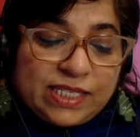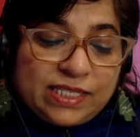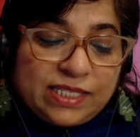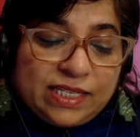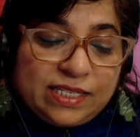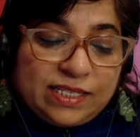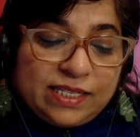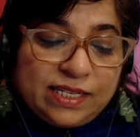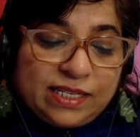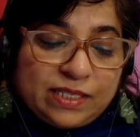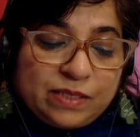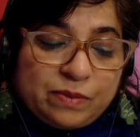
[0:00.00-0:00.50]

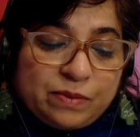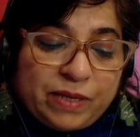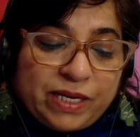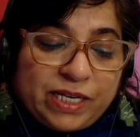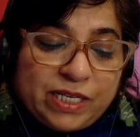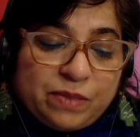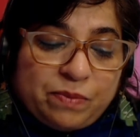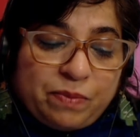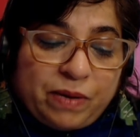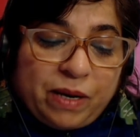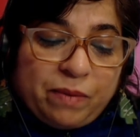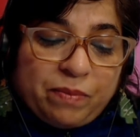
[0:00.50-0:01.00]
this
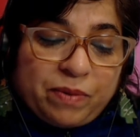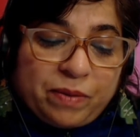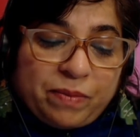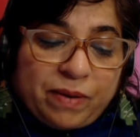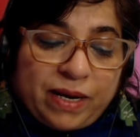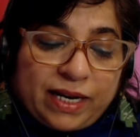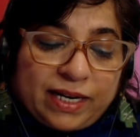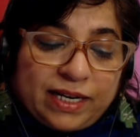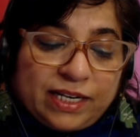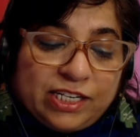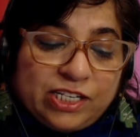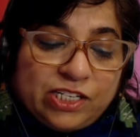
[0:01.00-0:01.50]

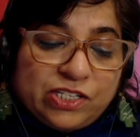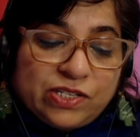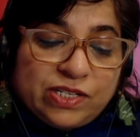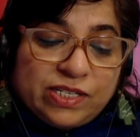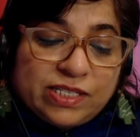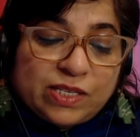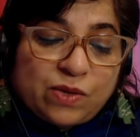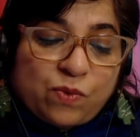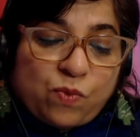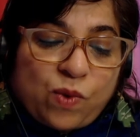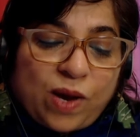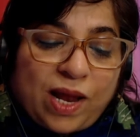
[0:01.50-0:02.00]
166-page
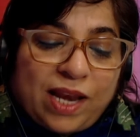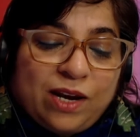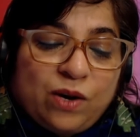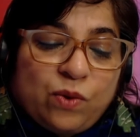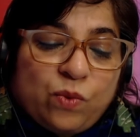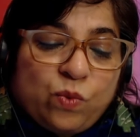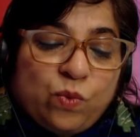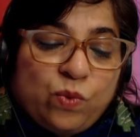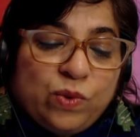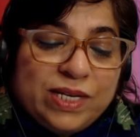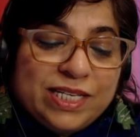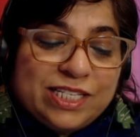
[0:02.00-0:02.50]
paperback
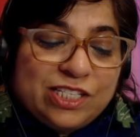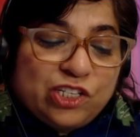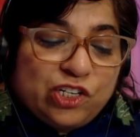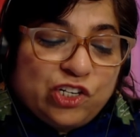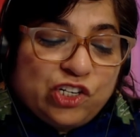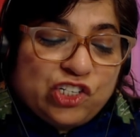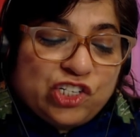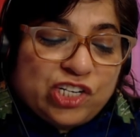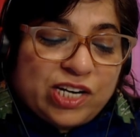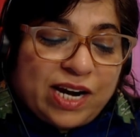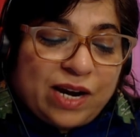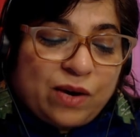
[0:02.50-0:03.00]
edition is a
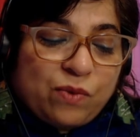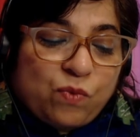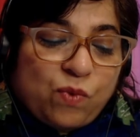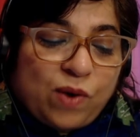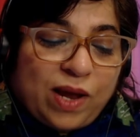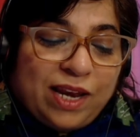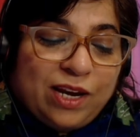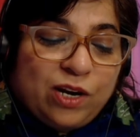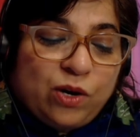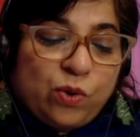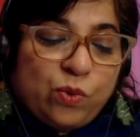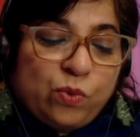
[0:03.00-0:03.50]

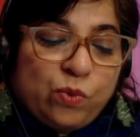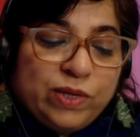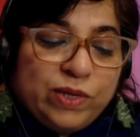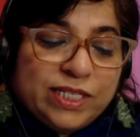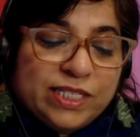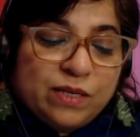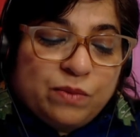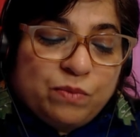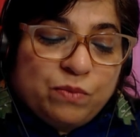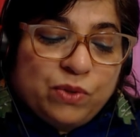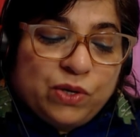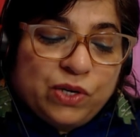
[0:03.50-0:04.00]
well-researched
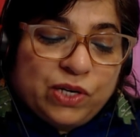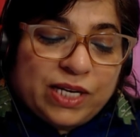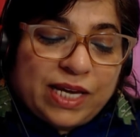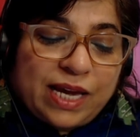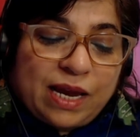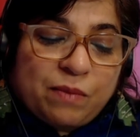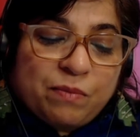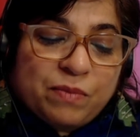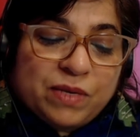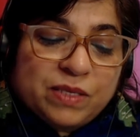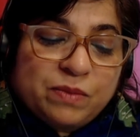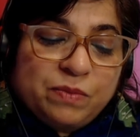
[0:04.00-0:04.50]
and
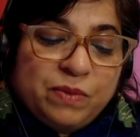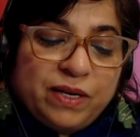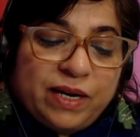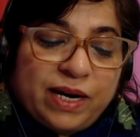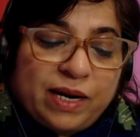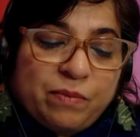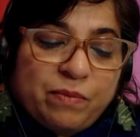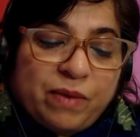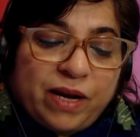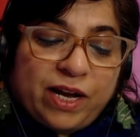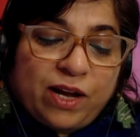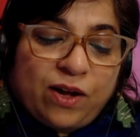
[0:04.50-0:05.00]
well-written
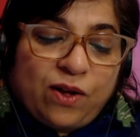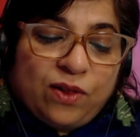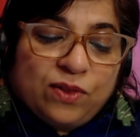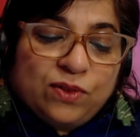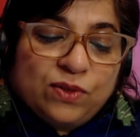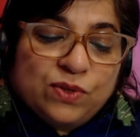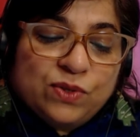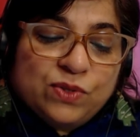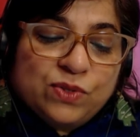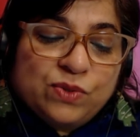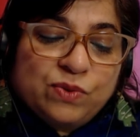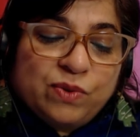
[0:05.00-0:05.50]
book and
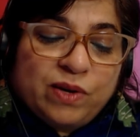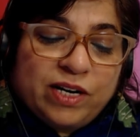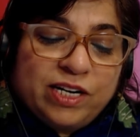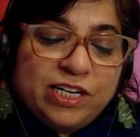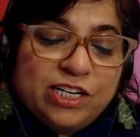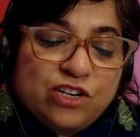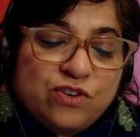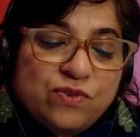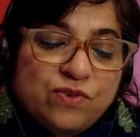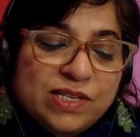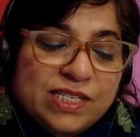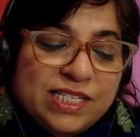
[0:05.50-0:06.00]
must be read
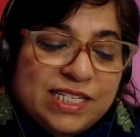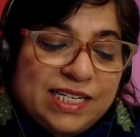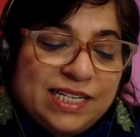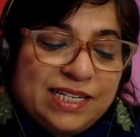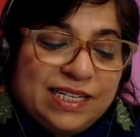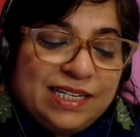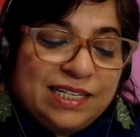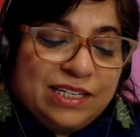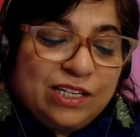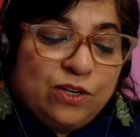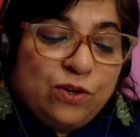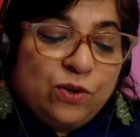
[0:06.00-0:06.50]
by all
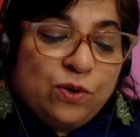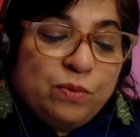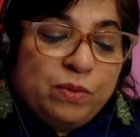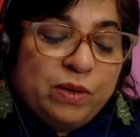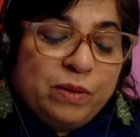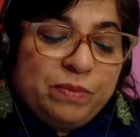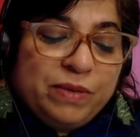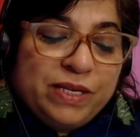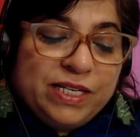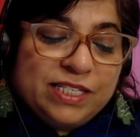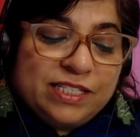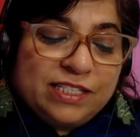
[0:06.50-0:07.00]
those who are
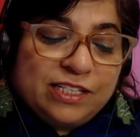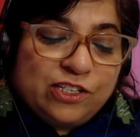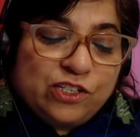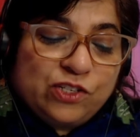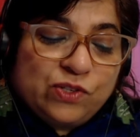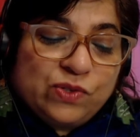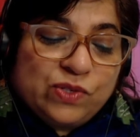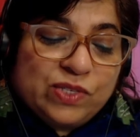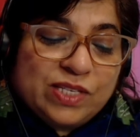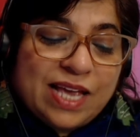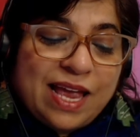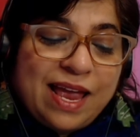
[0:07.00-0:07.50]
interested in
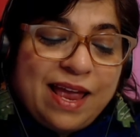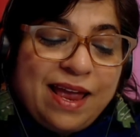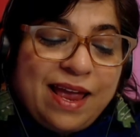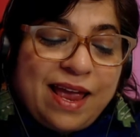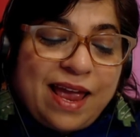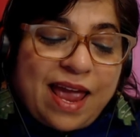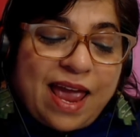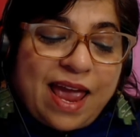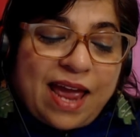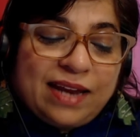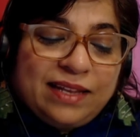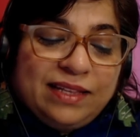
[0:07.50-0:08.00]
global
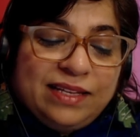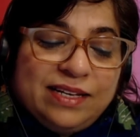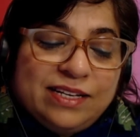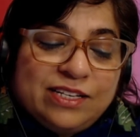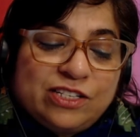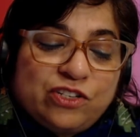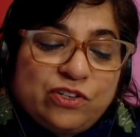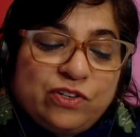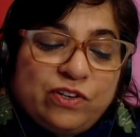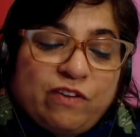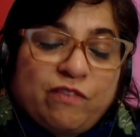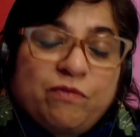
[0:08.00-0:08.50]
peace
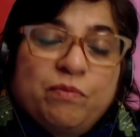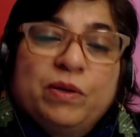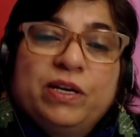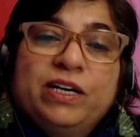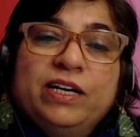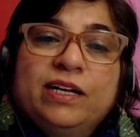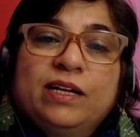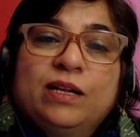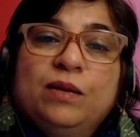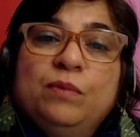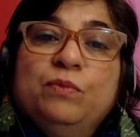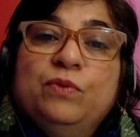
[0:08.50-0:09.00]
issues
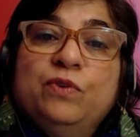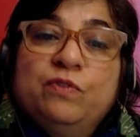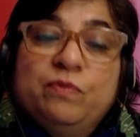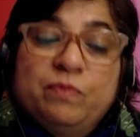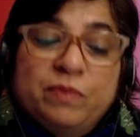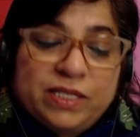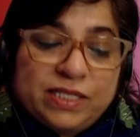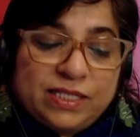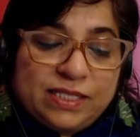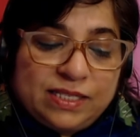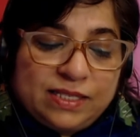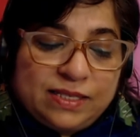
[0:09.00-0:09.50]
and the history
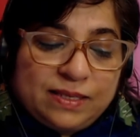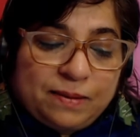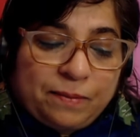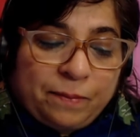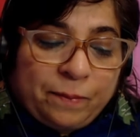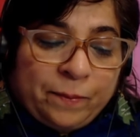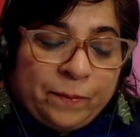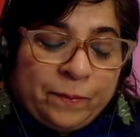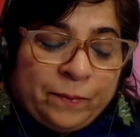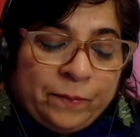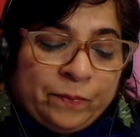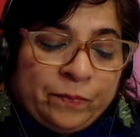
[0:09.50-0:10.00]
of political
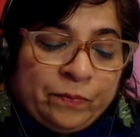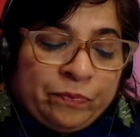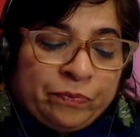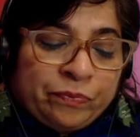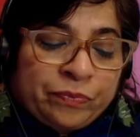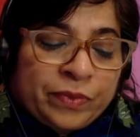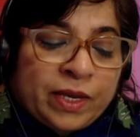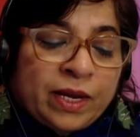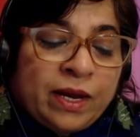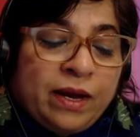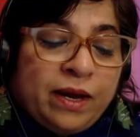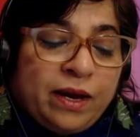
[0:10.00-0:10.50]

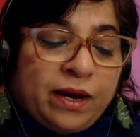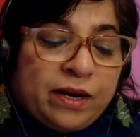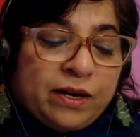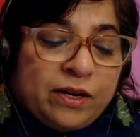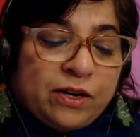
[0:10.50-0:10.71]
movements.